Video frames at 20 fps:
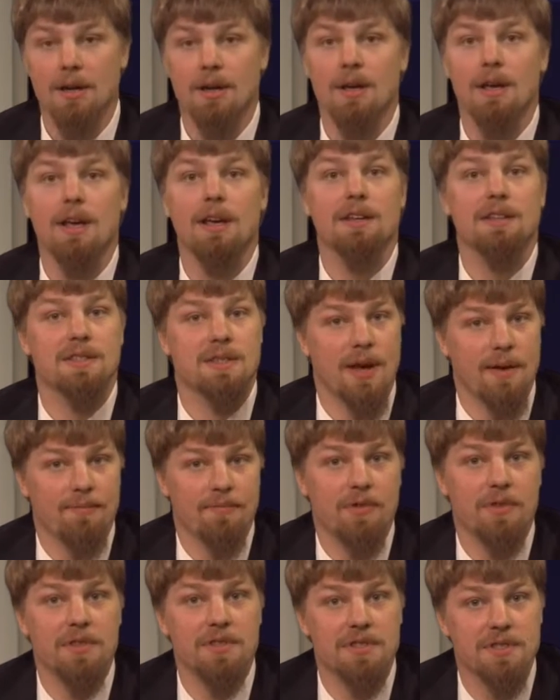Except
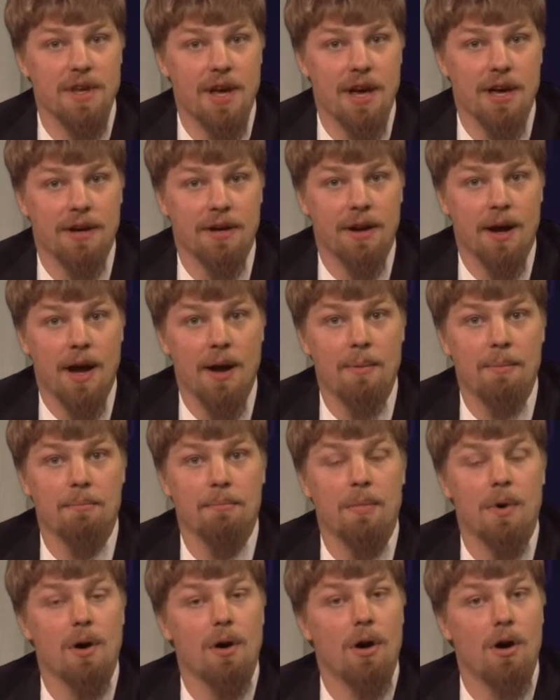for the son,
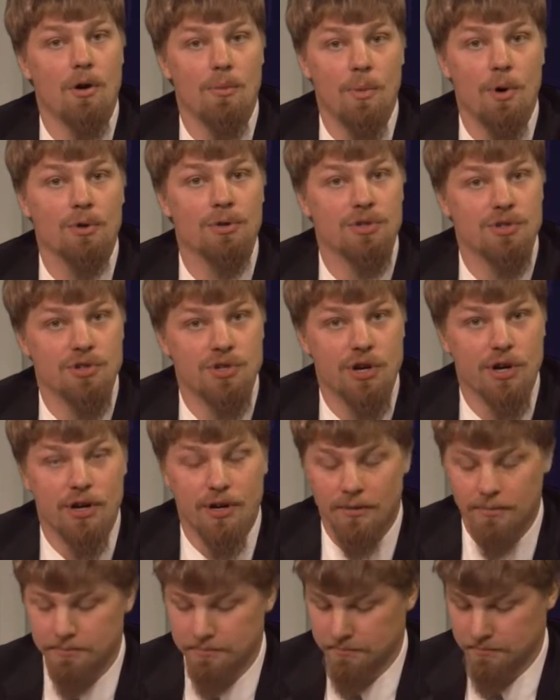I'm almost
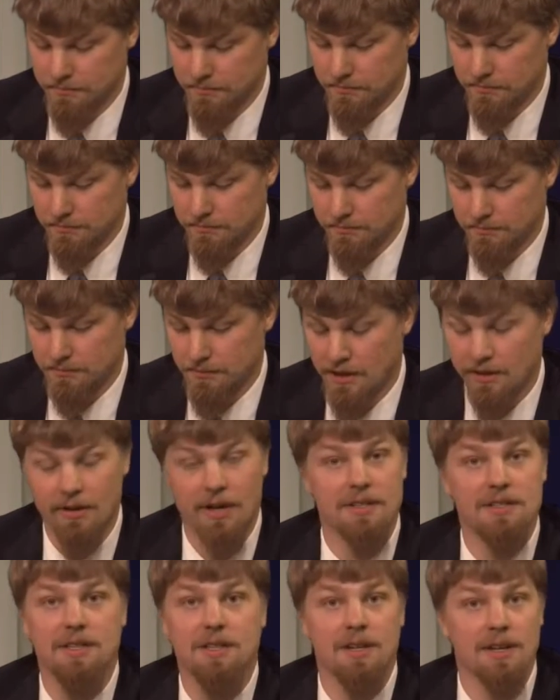sure.
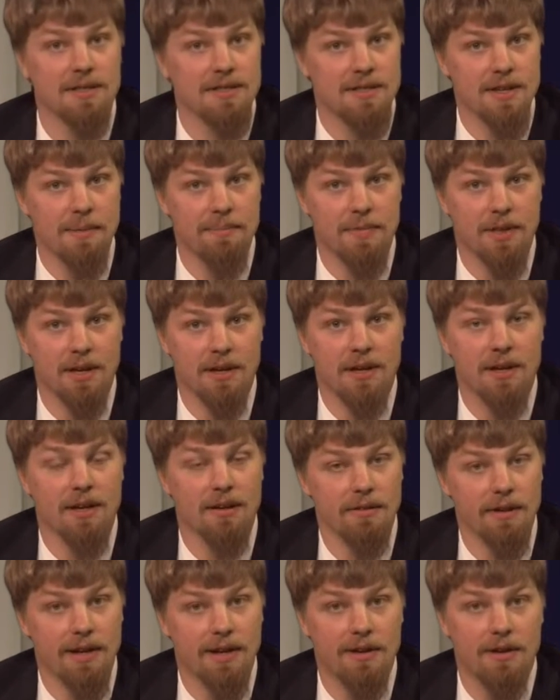Unless he did something
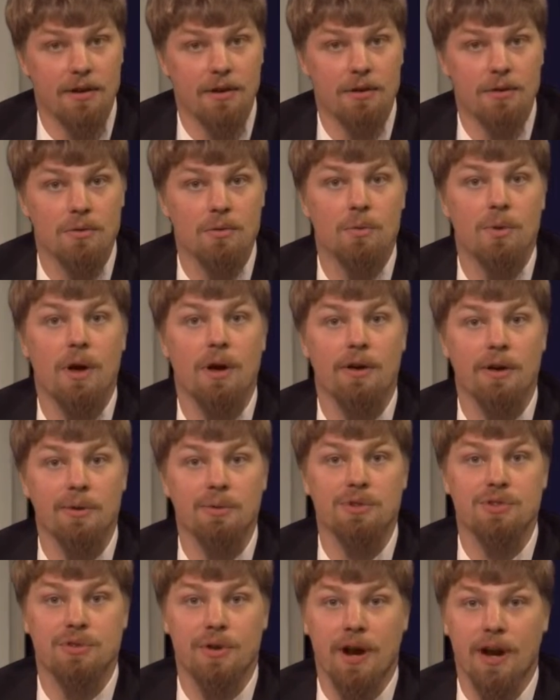illegal while he
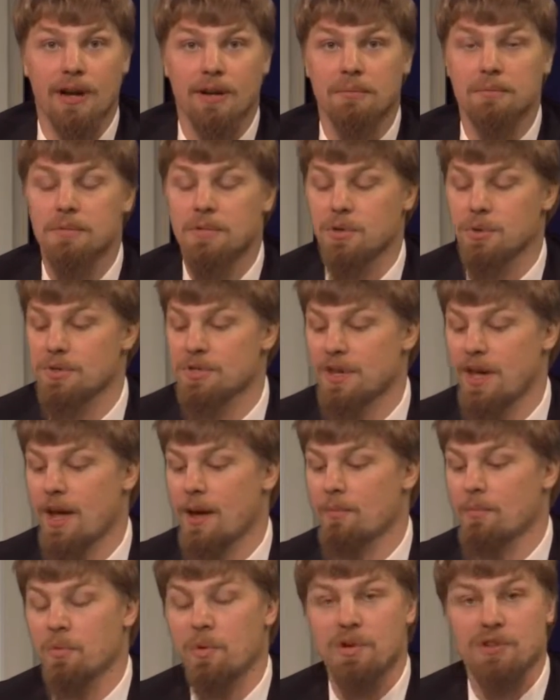was trying to
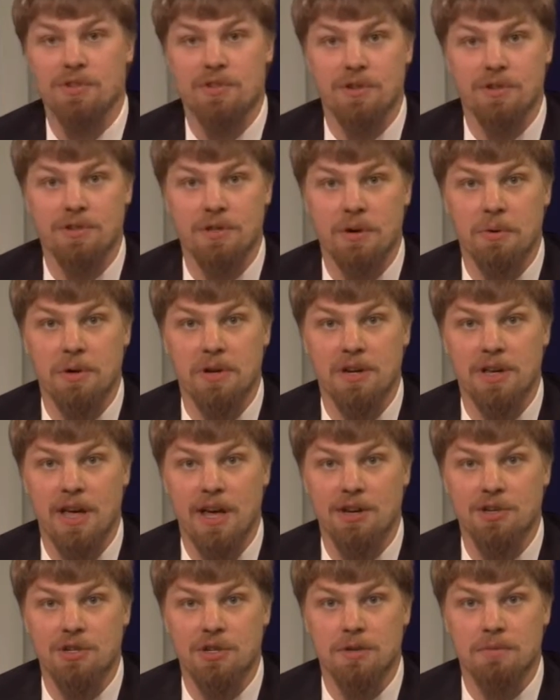escape, which there's no
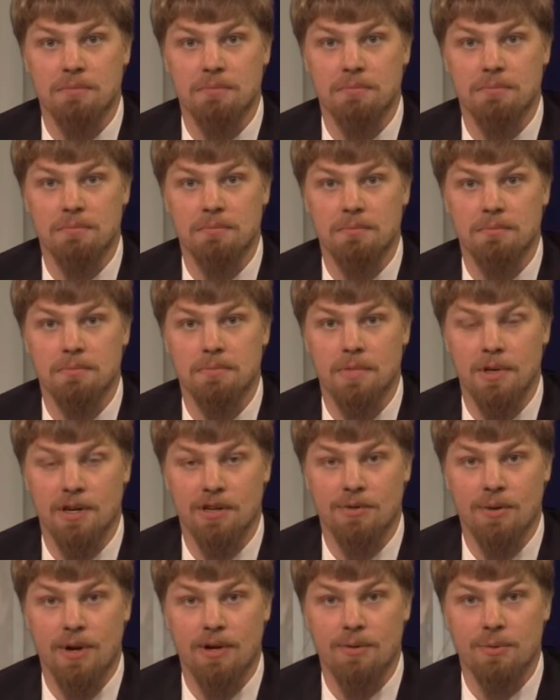indication that he tried to